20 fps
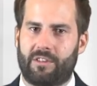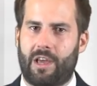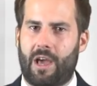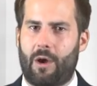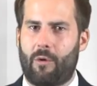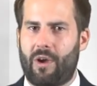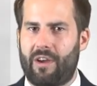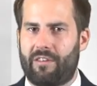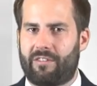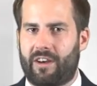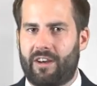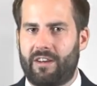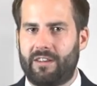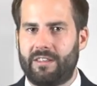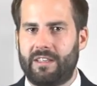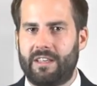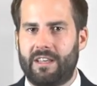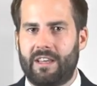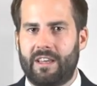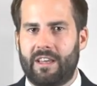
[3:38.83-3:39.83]
However,
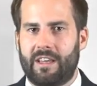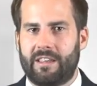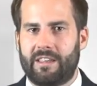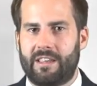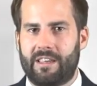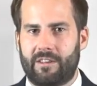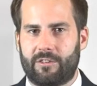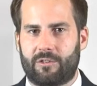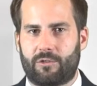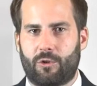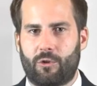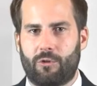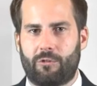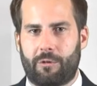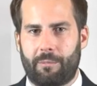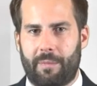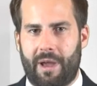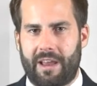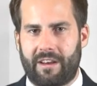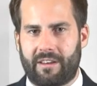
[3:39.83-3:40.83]
yields do
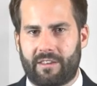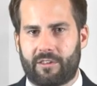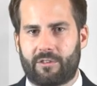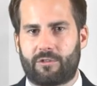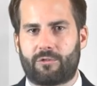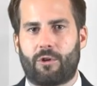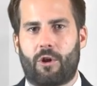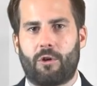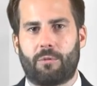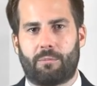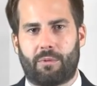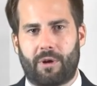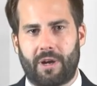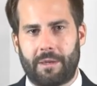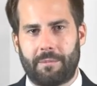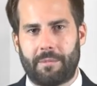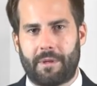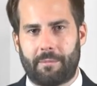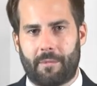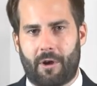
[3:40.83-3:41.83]
remain at a strong
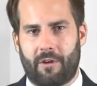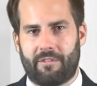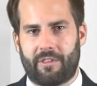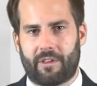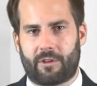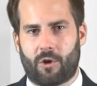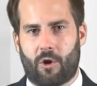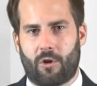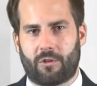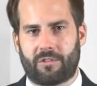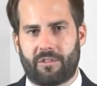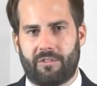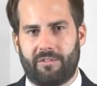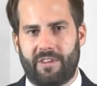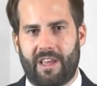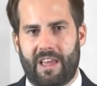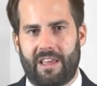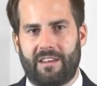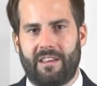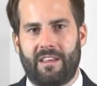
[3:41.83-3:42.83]
premium over the cost of
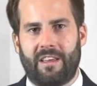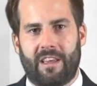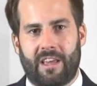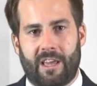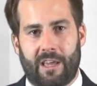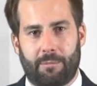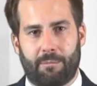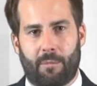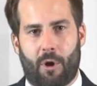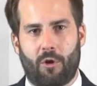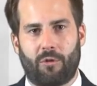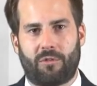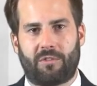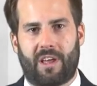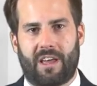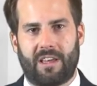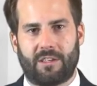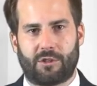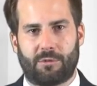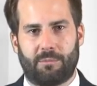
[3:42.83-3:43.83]
debt in most
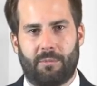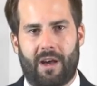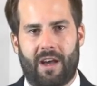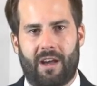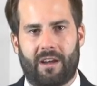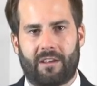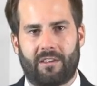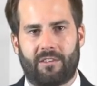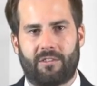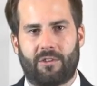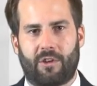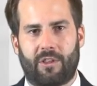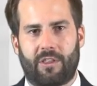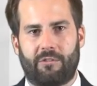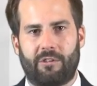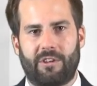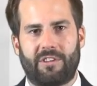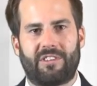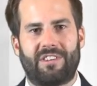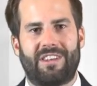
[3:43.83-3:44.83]
Asian markets, so
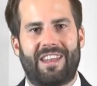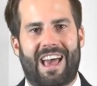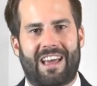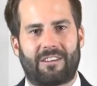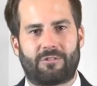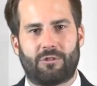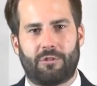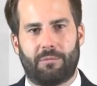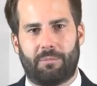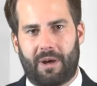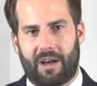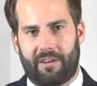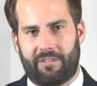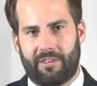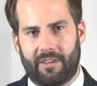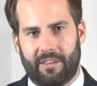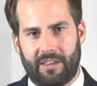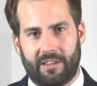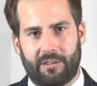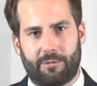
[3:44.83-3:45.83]
there is a natural
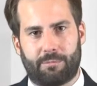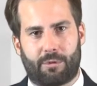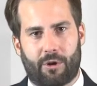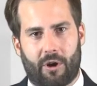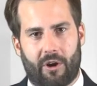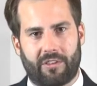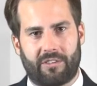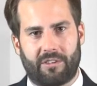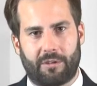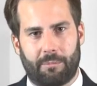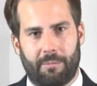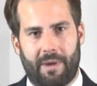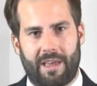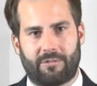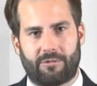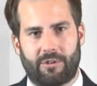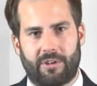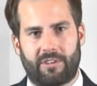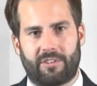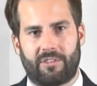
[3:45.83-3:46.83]
buffer to these pricing
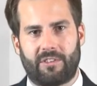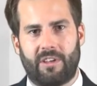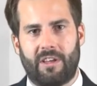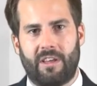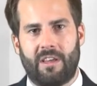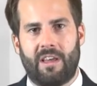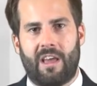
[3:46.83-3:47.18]
metrics,